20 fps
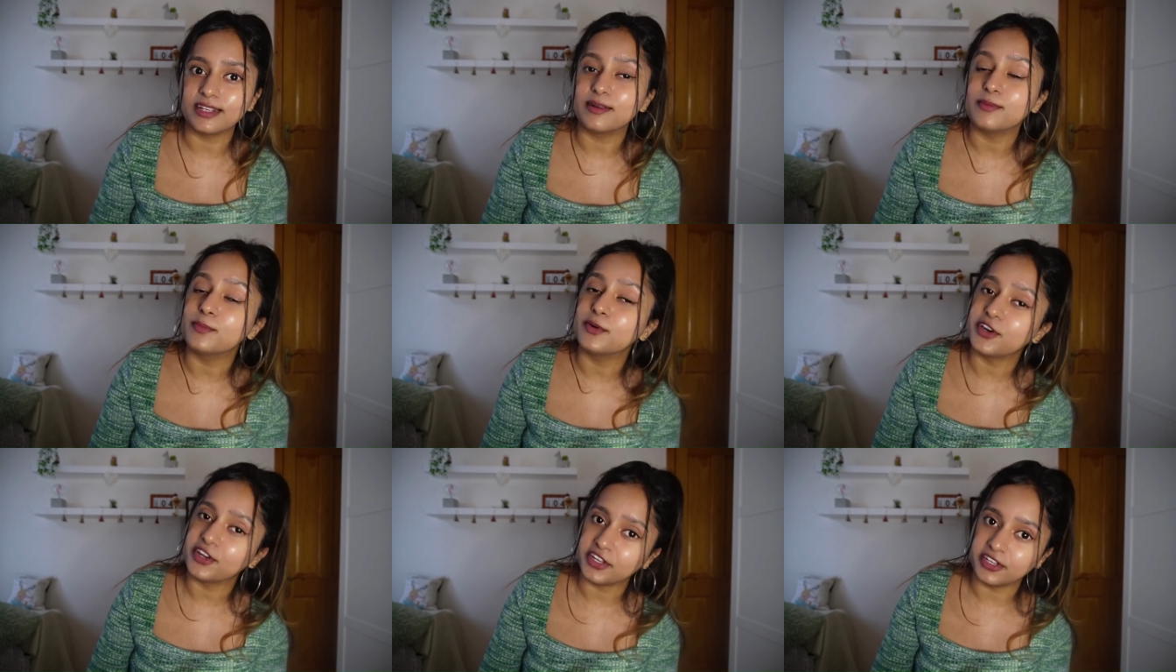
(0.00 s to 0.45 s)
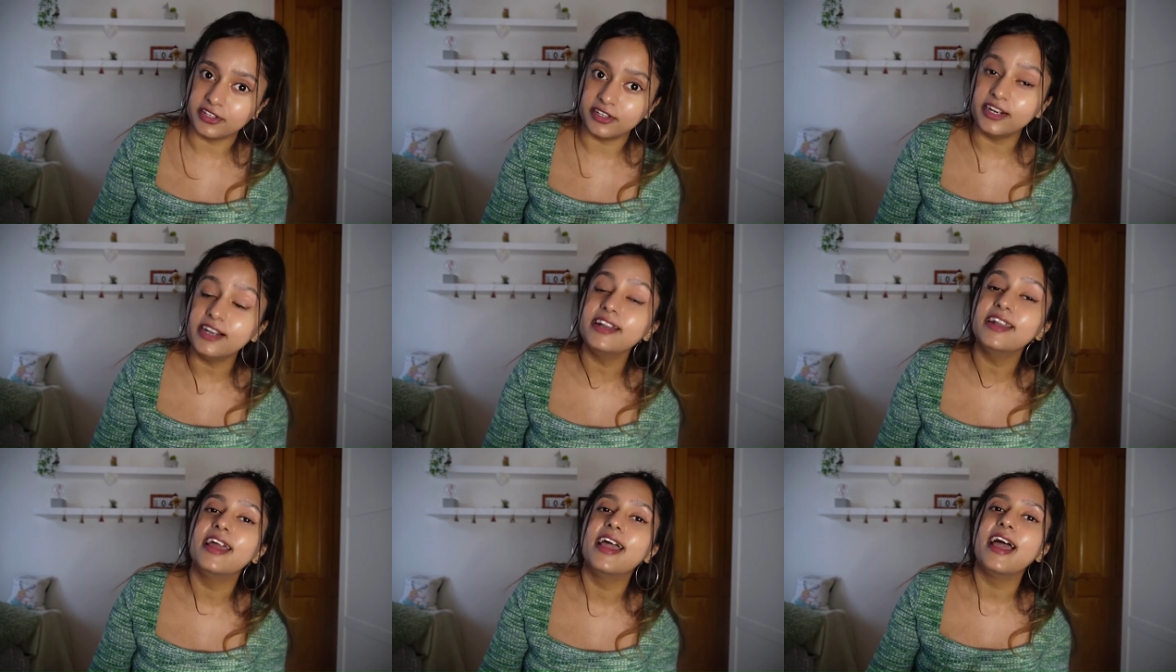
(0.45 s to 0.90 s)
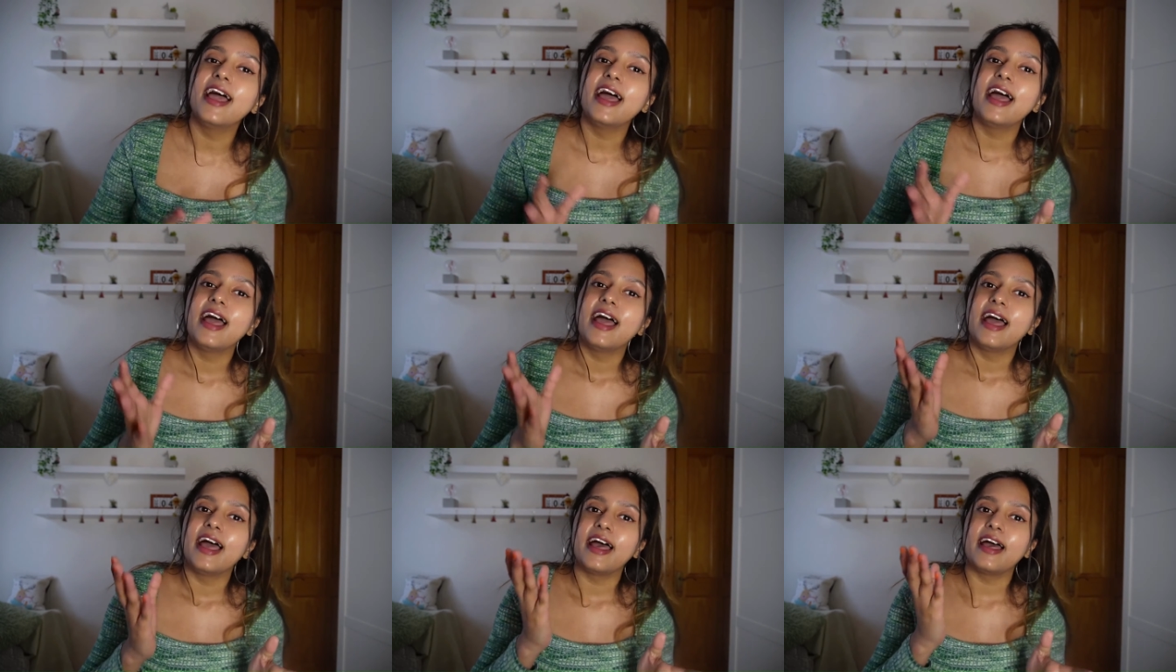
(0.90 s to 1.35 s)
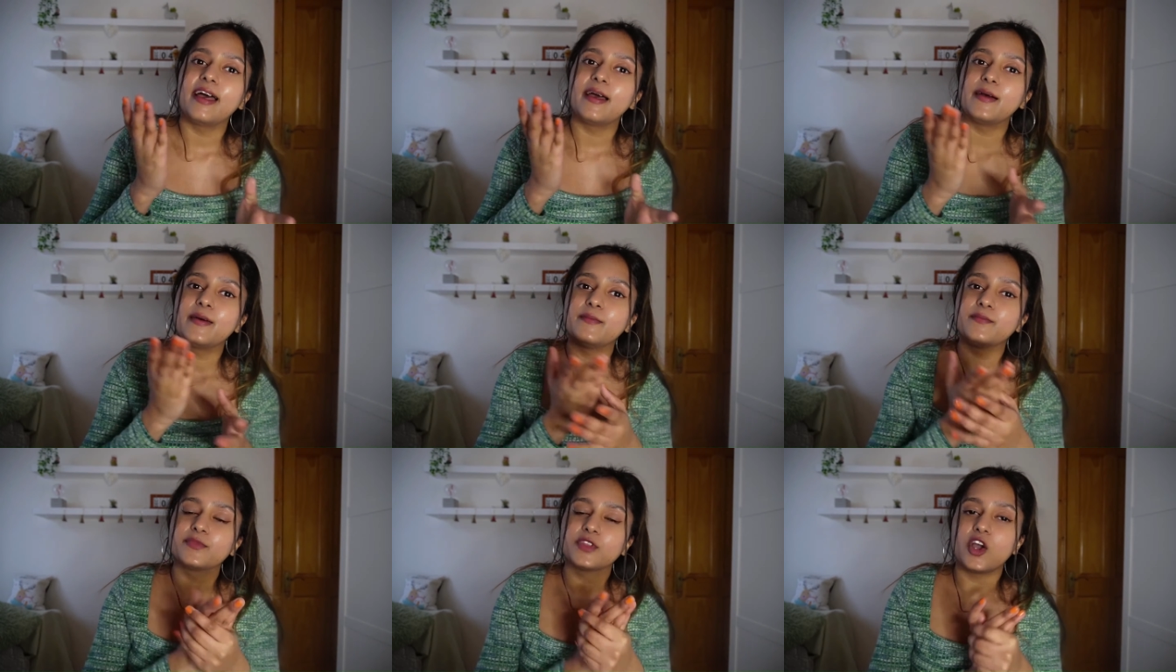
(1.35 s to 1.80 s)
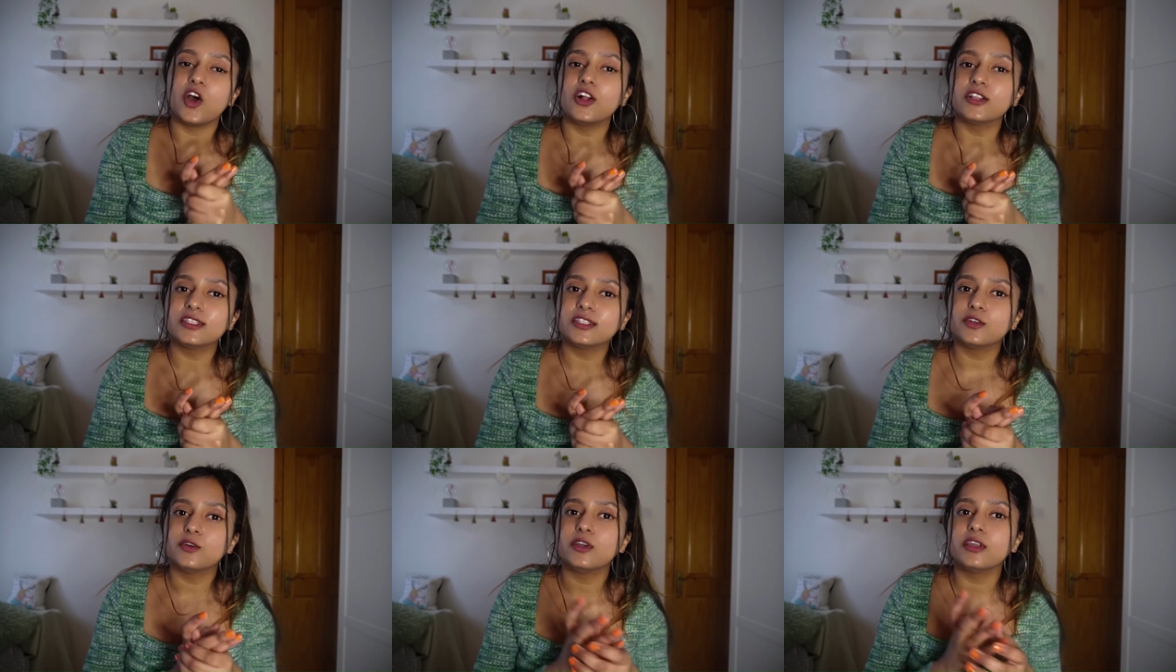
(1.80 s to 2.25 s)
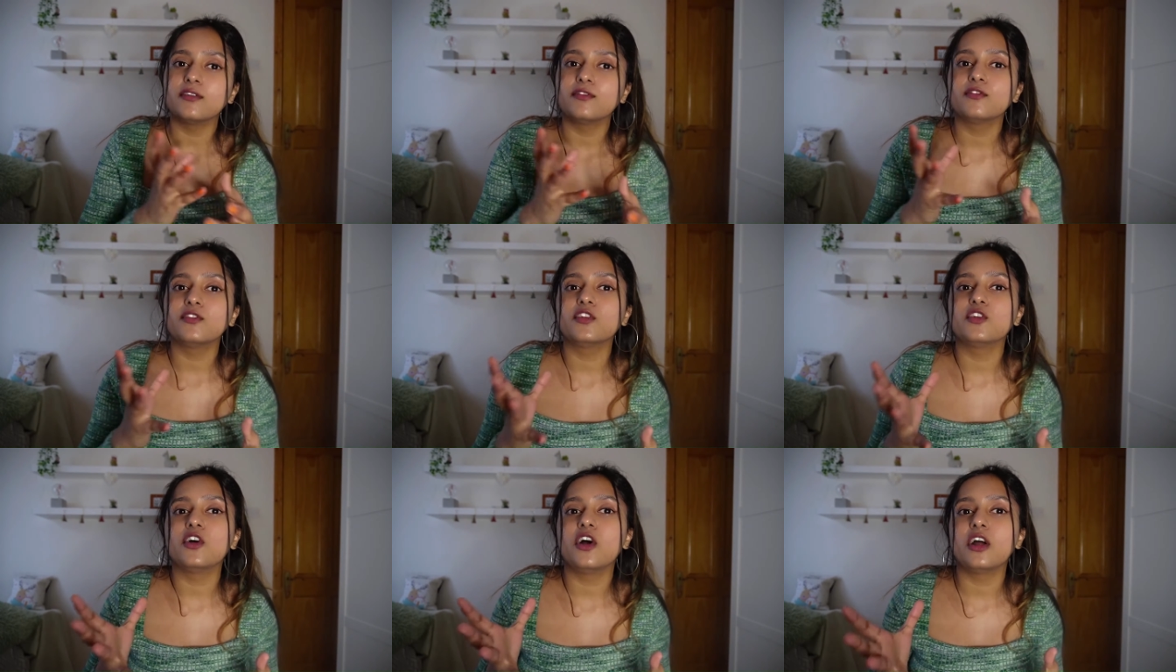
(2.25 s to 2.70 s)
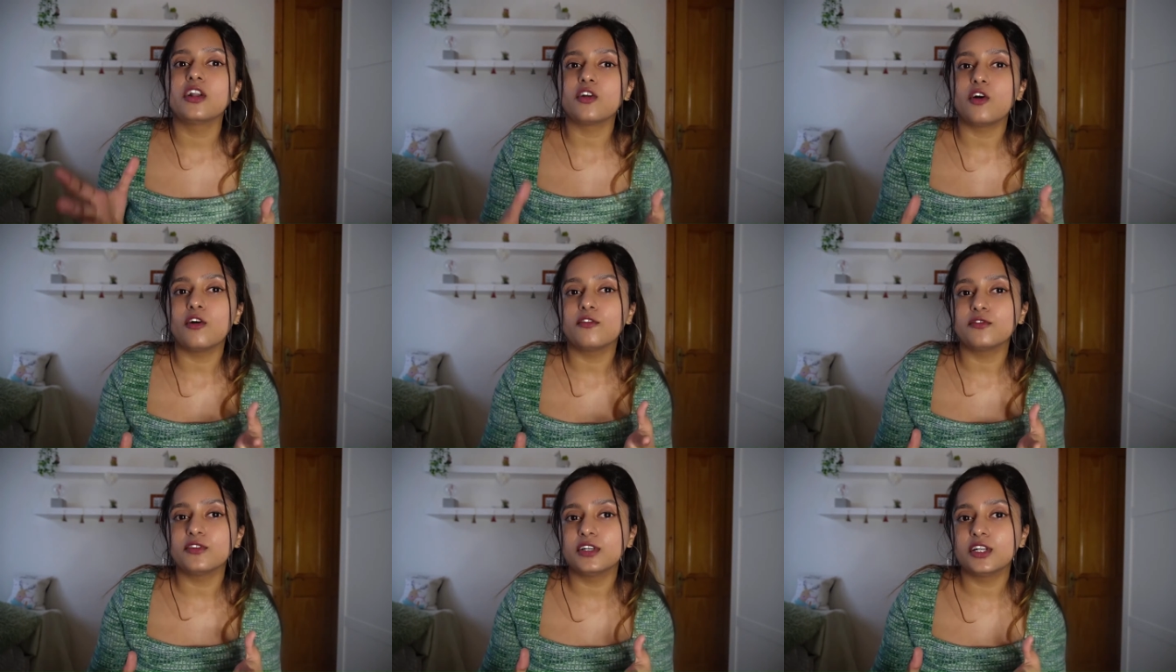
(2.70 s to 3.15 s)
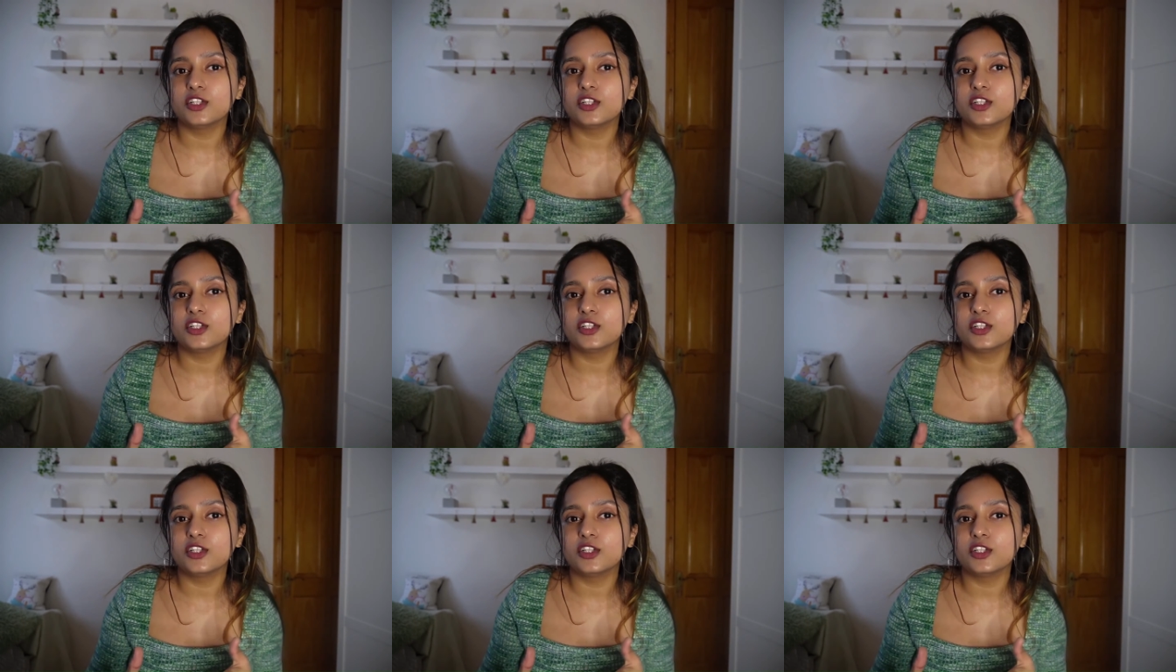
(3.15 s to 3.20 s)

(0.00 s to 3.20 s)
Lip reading: per year. Also, if you are offered a